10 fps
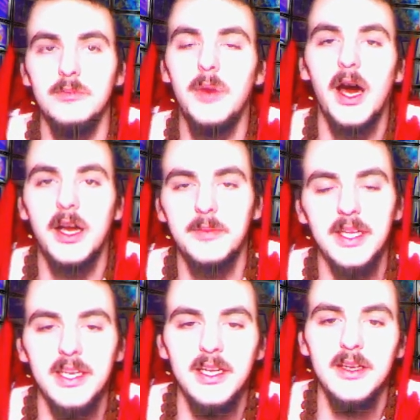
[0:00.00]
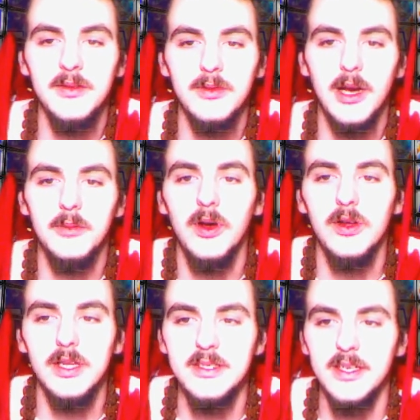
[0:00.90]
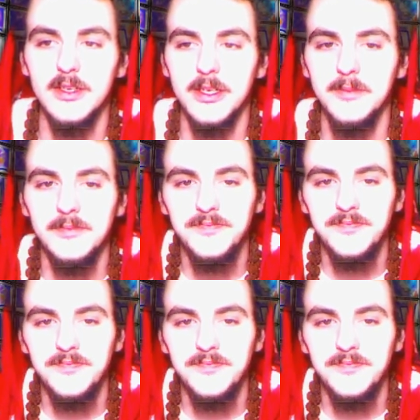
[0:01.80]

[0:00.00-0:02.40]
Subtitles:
Bachman and Ron Paul, etc.